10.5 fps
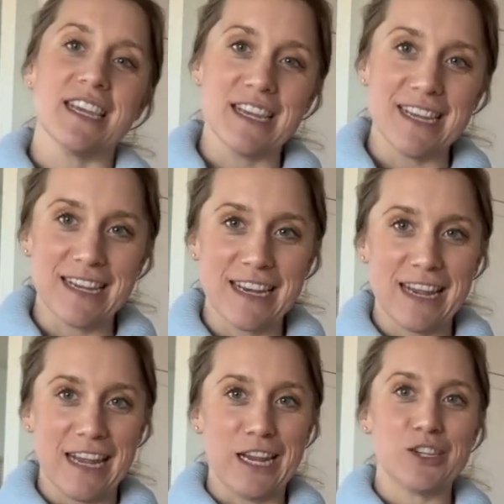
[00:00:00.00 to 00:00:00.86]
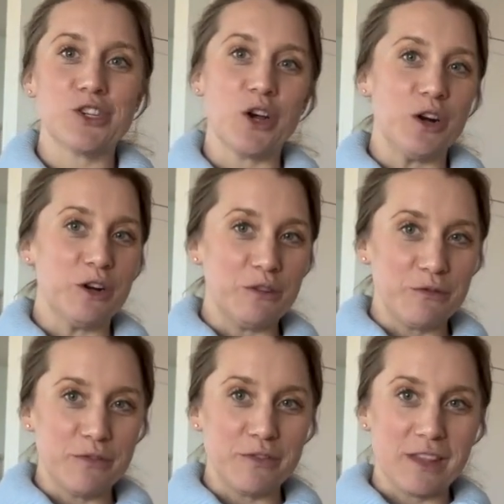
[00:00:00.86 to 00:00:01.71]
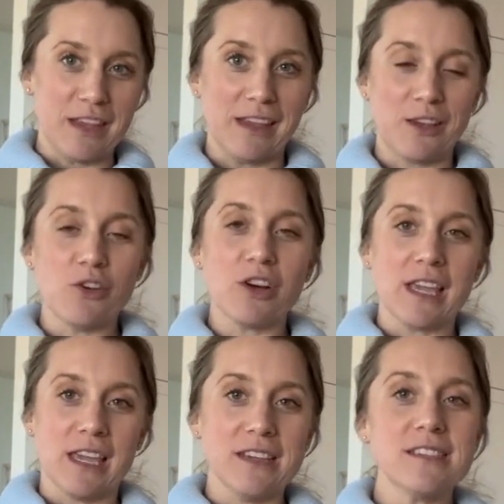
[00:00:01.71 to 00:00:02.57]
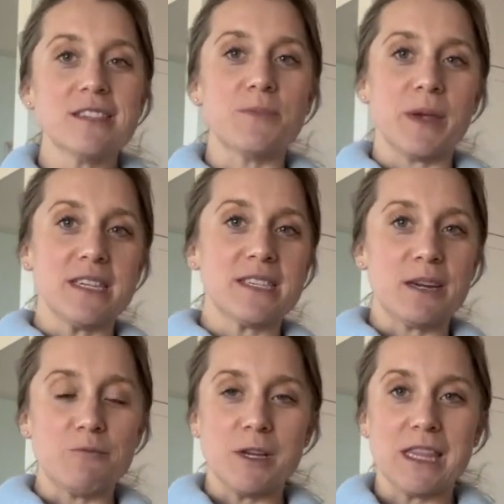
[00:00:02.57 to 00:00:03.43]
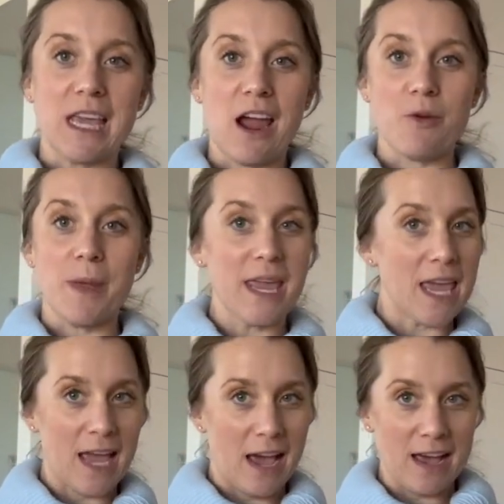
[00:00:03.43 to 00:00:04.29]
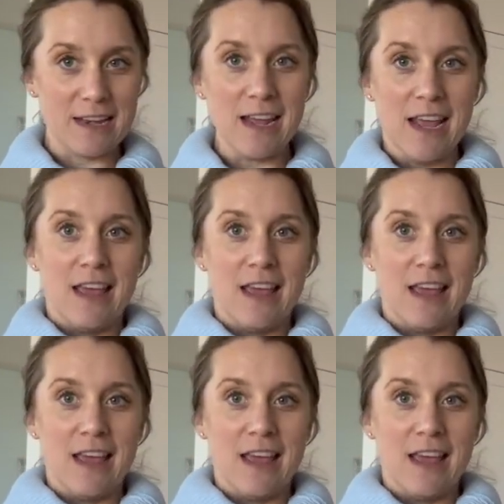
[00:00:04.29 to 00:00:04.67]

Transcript: in each of the cookies based on what they are baking on.